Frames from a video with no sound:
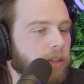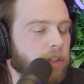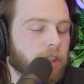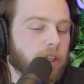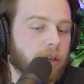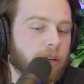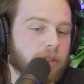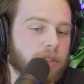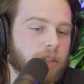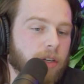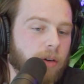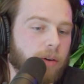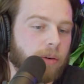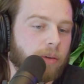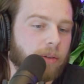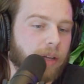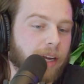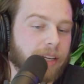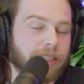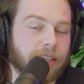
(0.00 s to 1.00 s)
Sure.
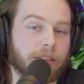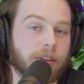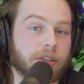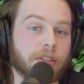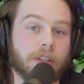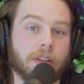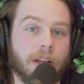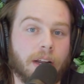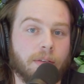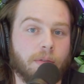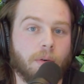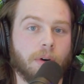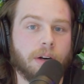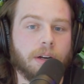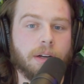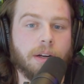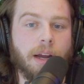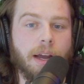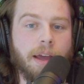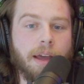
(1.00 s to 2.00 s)
So, like I said, there's a lot of
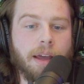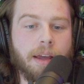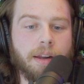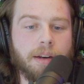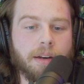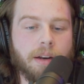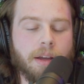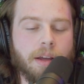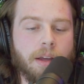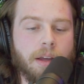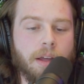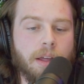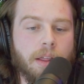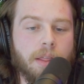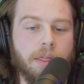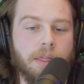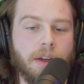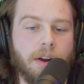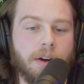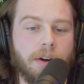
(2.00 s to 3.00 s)
work, and
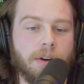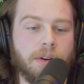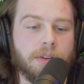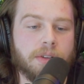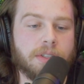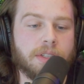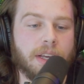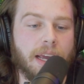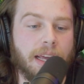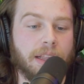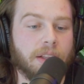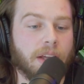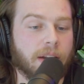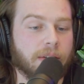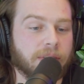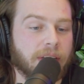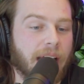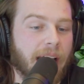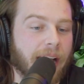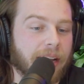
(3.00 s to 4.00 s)
there's a lot
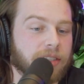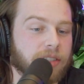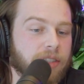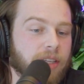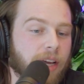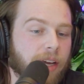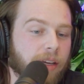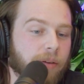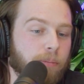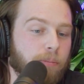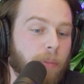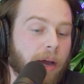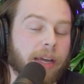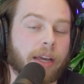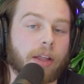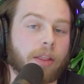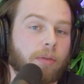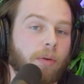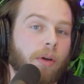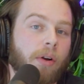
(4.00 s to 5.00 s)
of tasks that might
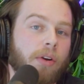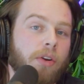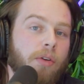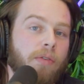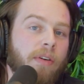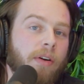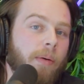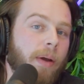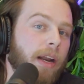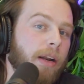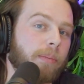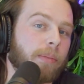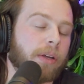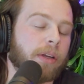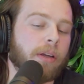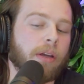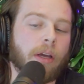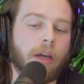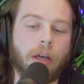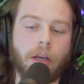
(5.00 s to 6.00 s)
get thrown on you very
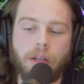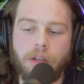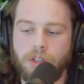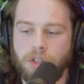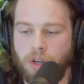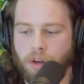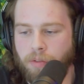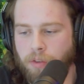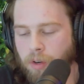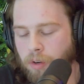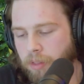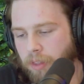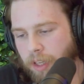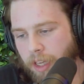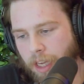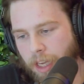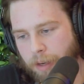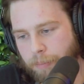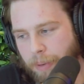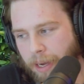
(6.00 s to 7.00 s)
randomly. So if you're
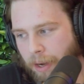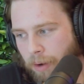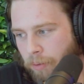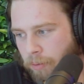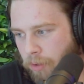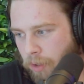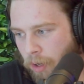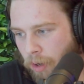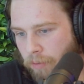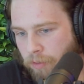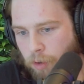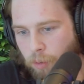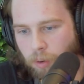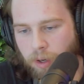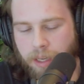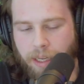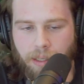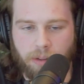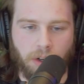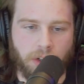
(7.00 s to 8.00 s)
thinking about, if you're
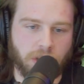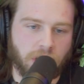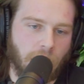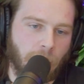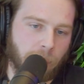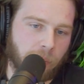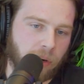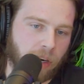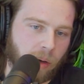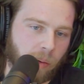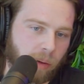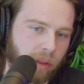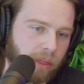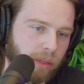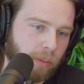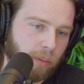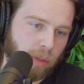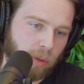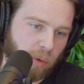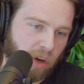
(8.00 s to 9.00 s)
working at a large company with
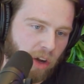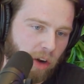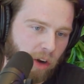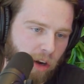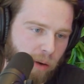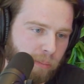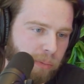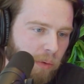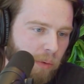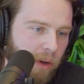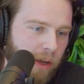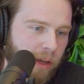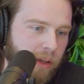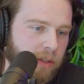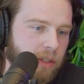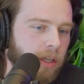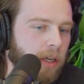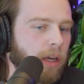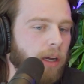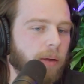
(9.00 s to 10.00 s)
300
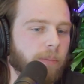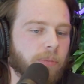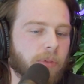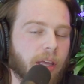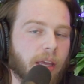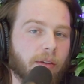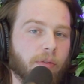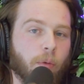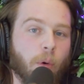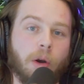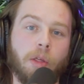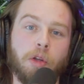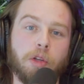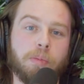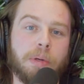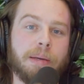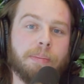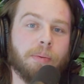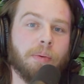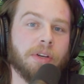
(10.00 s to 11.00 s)
employees, if one of those
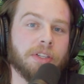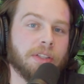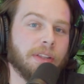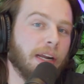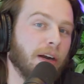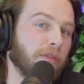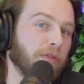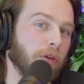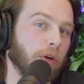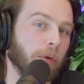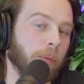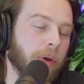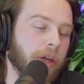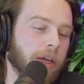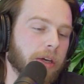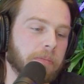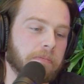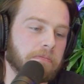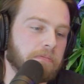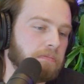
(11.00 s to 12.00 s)
people isn't there for a
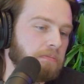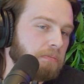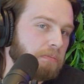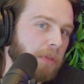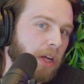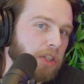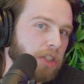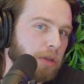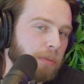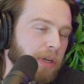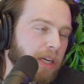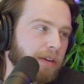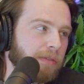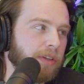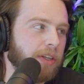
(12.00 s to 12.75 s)
week, not so big of